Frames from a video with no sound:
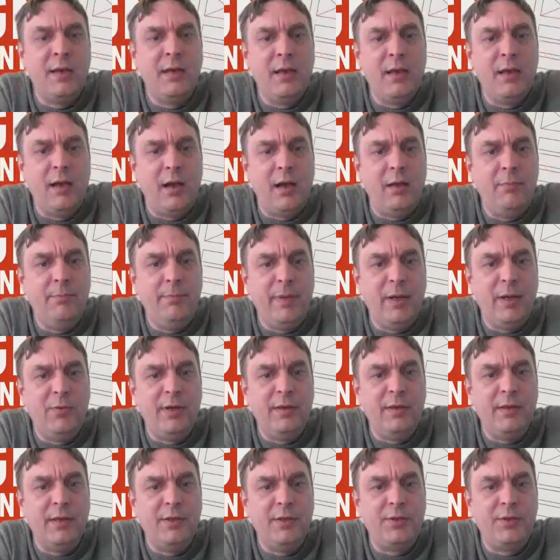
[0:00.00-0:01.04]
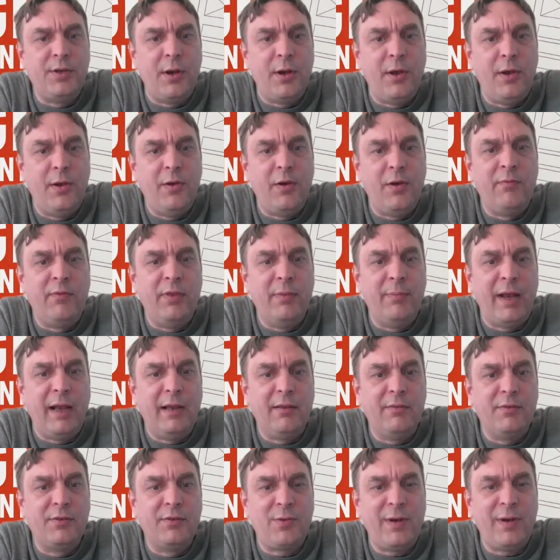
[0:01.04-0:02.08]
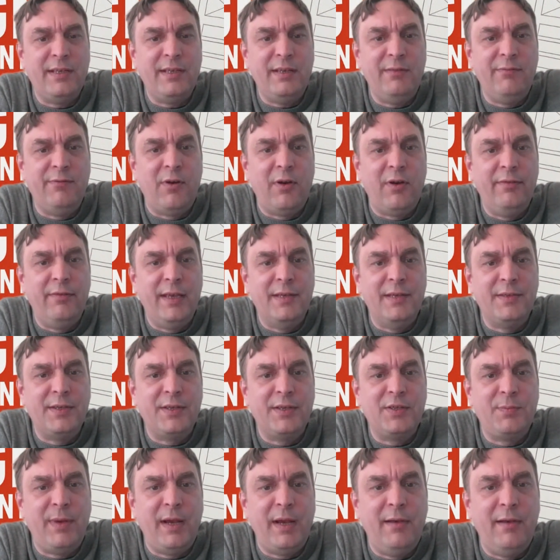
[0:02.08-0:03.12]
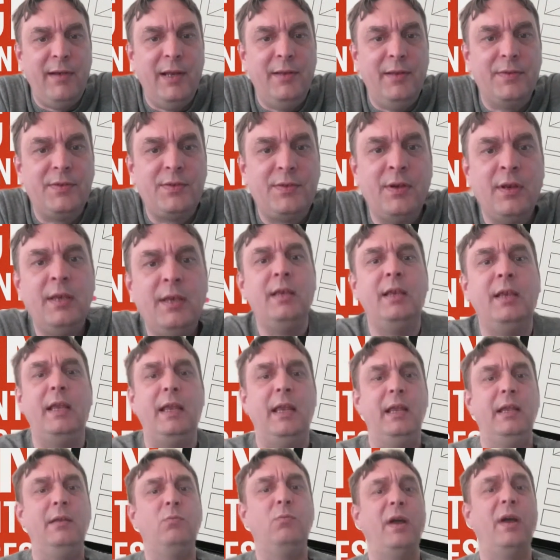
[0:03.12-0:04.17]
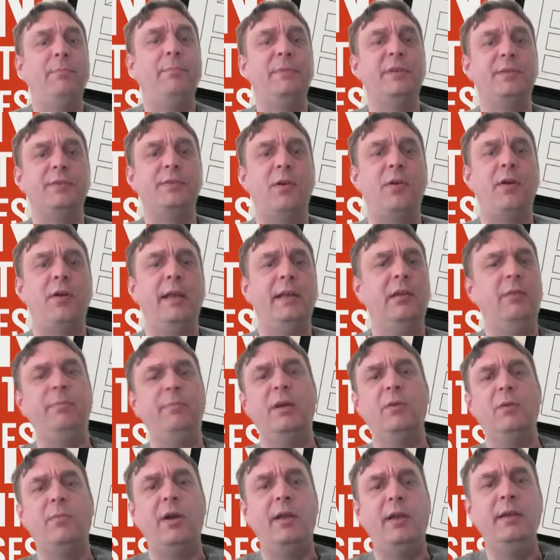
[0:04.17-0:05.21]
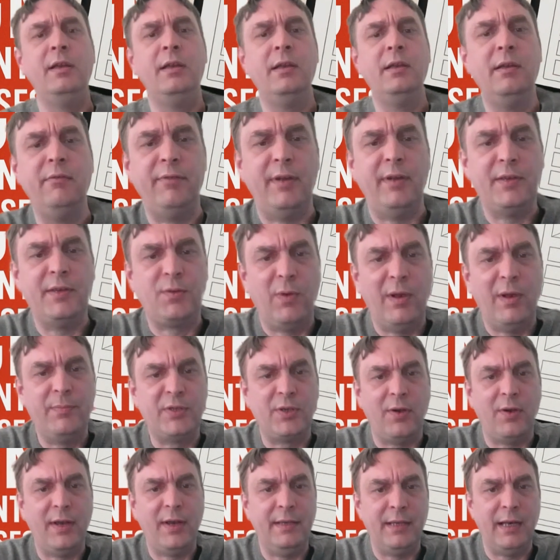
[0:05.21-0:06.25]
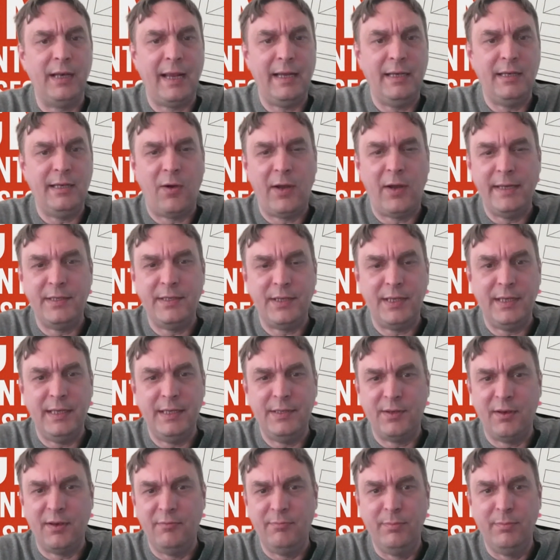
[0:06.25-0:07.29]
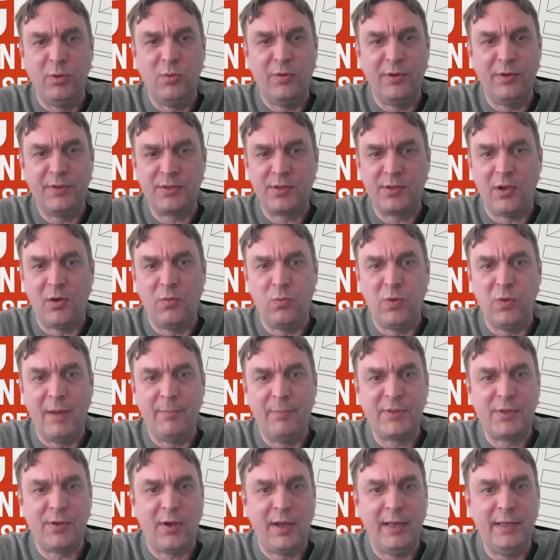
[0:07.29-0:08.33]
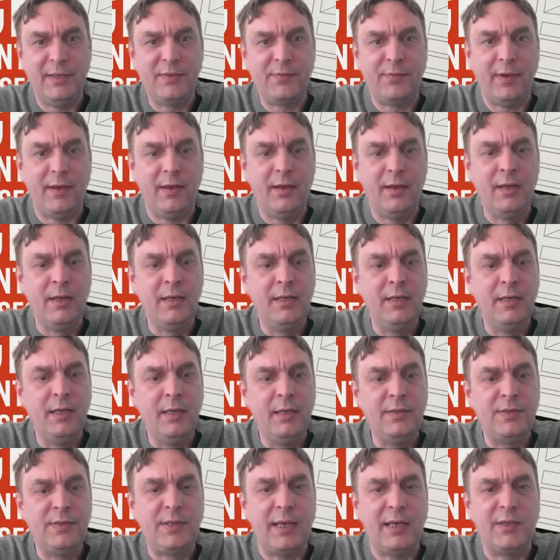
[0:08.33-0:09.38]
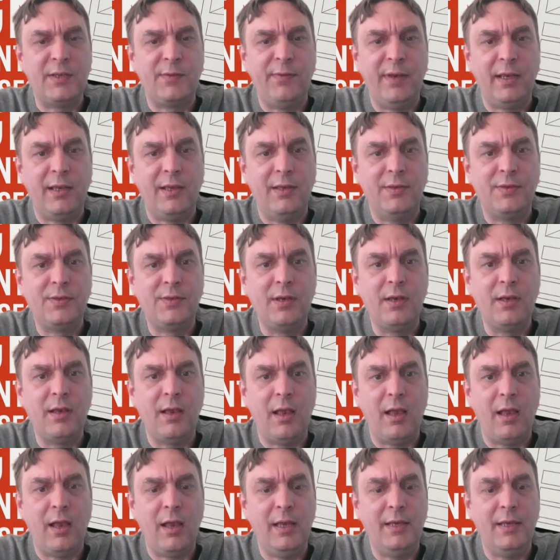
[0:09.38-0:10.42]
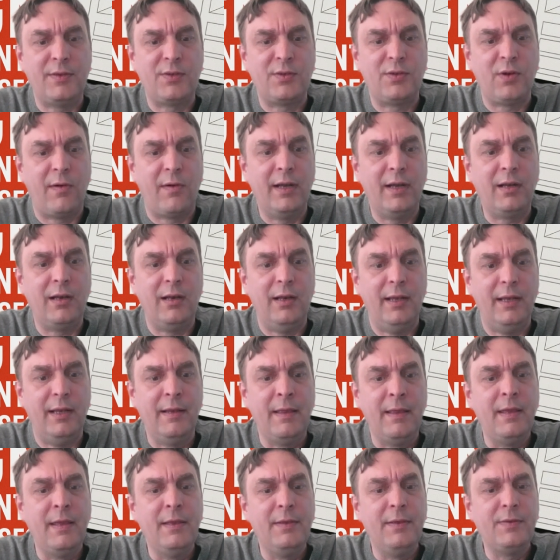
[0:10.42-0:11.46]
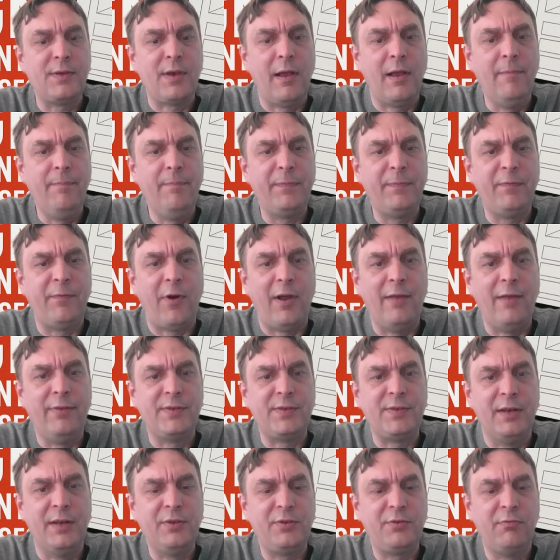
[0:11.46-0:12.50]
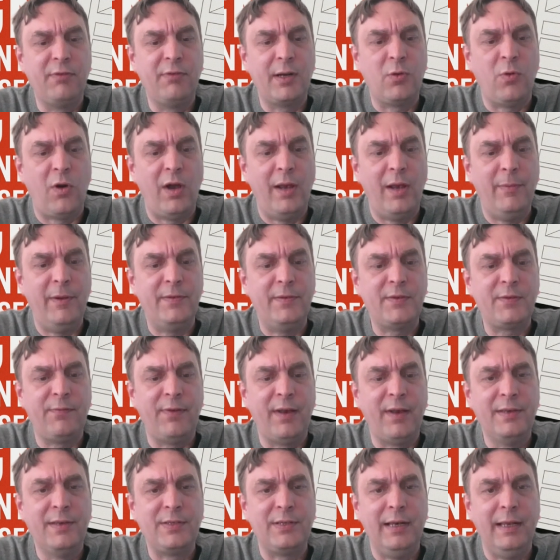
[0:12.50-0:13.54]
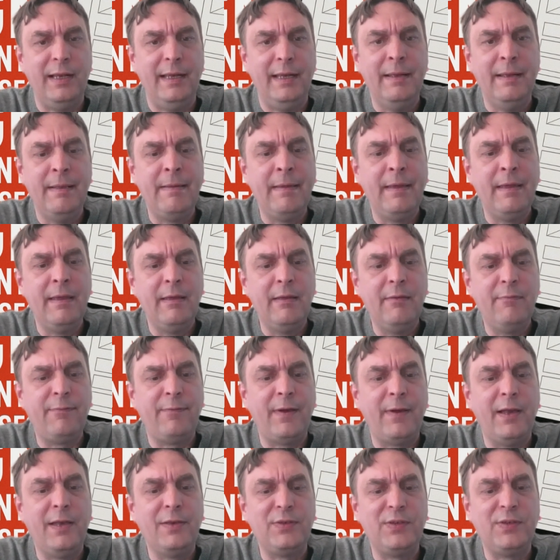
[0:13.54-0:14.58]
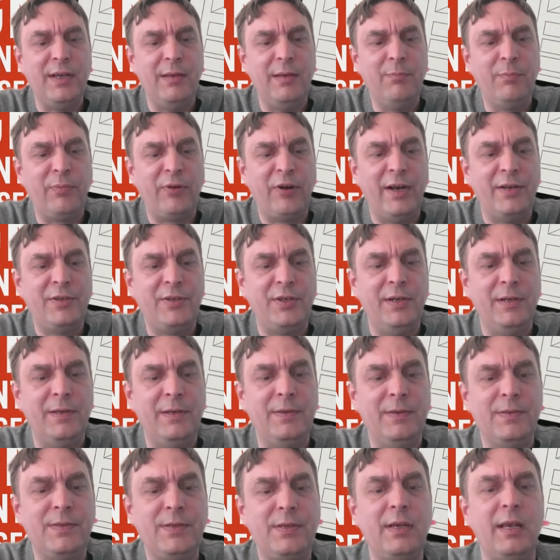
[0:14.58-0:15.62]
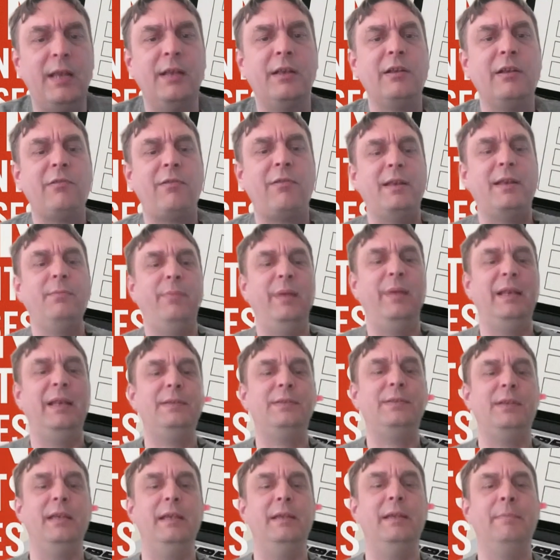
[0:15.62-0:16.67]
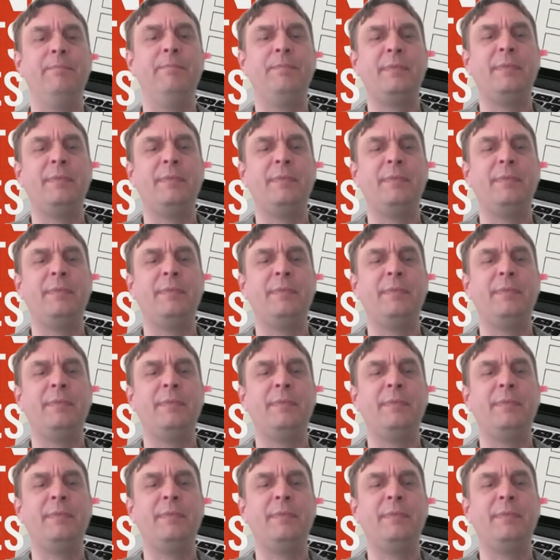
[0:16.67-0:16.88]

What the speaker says: I'm building this show off the back of 25 years experience in web design. I built my first website in the late 90s. I've bought and sold websites for 6 figures historically. So 5 essential requirements. Firstly, first impressions and credibility.